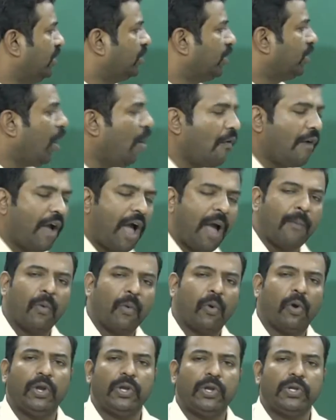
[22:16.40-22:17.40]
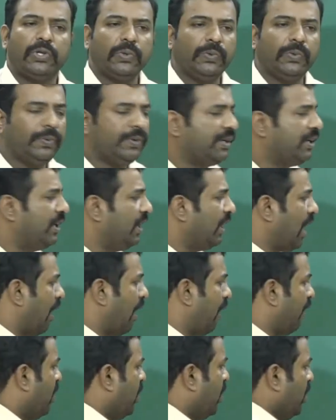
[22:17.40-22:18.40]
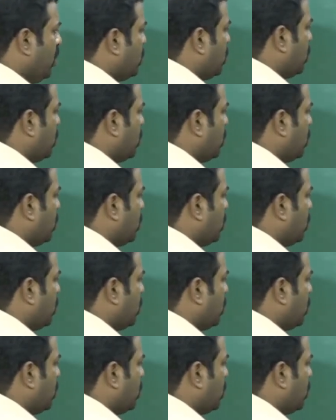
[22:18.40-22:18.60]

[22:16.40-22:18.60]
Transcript: this is how I am going to derive.